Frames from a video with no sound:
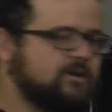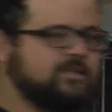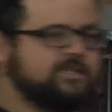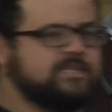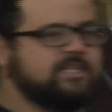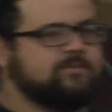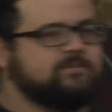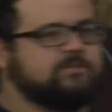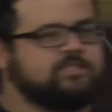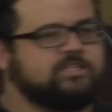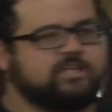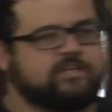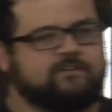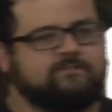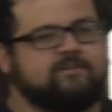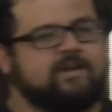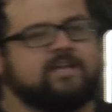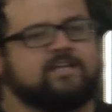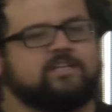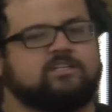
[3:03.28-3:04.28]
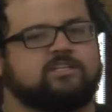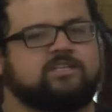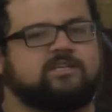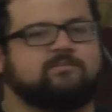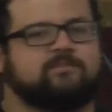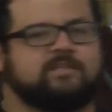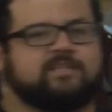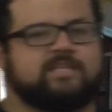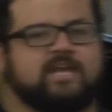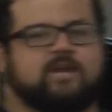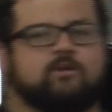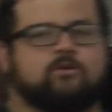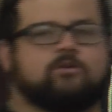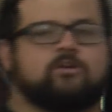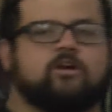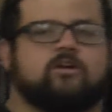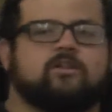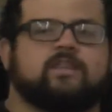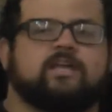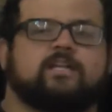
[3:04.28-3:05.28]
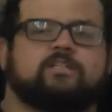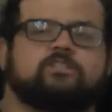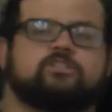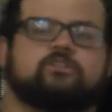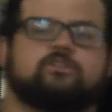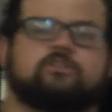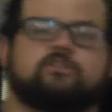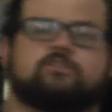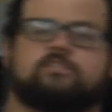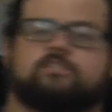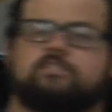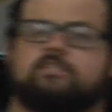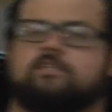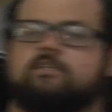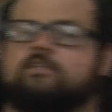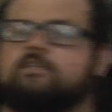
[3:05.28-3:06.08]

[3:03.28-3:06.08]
at them and took advantage of them that they don't go to that church. And